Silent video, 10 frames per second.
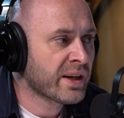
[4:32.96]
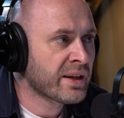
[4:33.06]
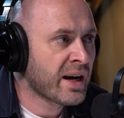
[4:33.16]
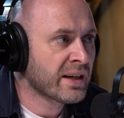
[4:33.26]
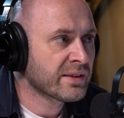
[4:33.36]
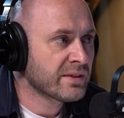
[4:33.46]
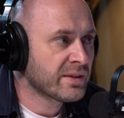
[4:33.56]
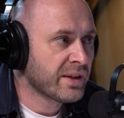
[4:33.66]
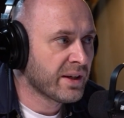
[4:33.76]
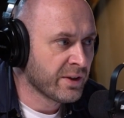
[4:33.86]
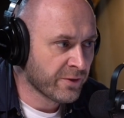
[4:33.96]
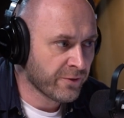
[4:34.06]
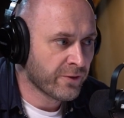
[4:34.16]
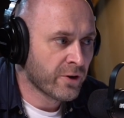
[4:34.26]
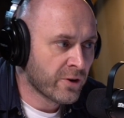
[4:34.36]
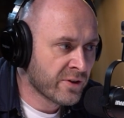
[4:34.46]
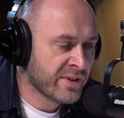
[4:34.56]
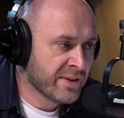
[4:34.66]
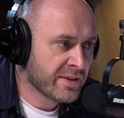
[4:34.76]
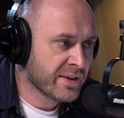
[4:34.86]
cannot infer
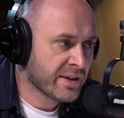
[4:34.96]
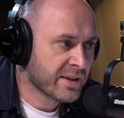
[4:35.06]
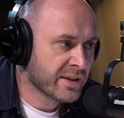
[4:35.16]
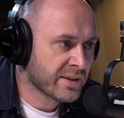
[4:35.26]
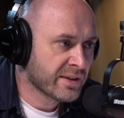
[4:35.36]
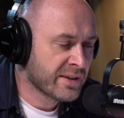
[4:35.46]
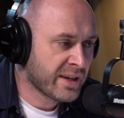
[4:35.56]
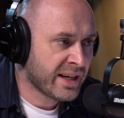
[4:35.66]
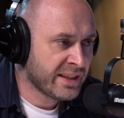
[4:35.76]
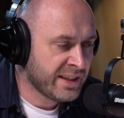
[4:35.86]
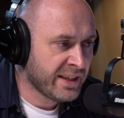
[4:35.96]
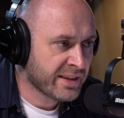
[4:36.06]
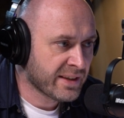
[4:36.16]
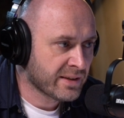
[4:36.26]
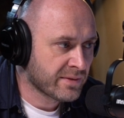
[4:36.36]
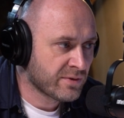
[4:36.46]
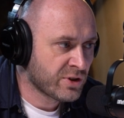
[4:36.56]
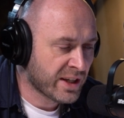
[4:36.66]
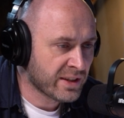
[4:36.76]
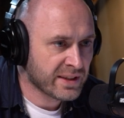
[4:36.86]
the idea that
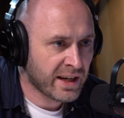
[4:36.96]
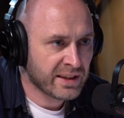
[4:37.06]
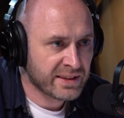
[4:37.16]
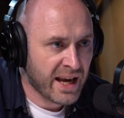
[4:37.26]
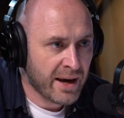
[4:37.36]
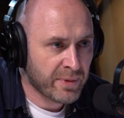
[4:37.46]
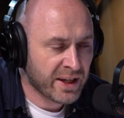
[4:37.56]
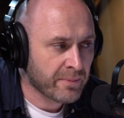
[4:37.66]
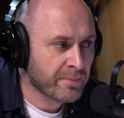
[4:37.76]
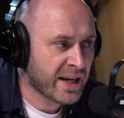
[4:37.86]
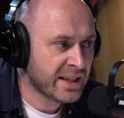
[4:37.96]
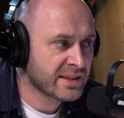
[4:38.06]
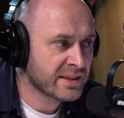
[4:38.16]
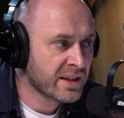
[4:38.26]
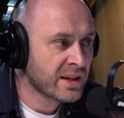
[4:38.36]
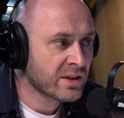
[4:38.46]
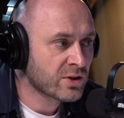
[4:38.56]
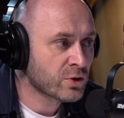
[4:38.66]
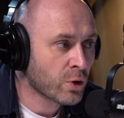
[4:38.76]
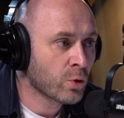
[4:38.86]
genocide is happening based
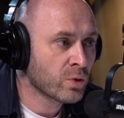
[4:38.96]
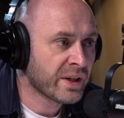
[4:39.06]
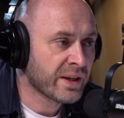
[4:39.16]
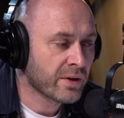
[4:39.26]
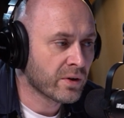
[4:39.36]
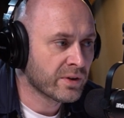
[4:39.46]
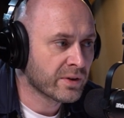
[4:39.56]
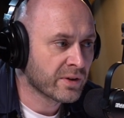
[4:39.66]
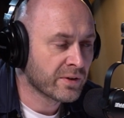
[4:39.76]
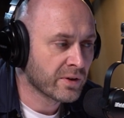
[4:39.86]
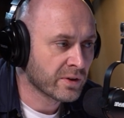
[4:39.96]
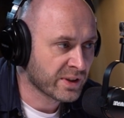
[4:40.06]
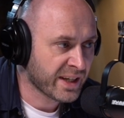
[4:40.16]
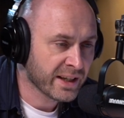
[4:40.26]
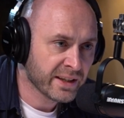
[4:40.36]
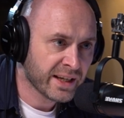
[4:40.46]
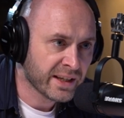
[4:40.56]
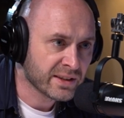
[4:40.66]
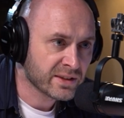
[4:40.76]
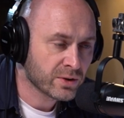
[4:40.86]
solely on
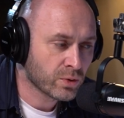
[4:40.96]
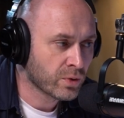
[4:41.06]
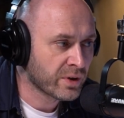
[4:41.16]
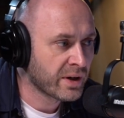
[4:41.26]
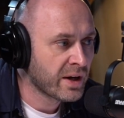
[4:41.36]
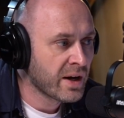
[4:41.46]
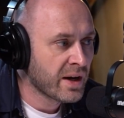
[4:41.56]
killings or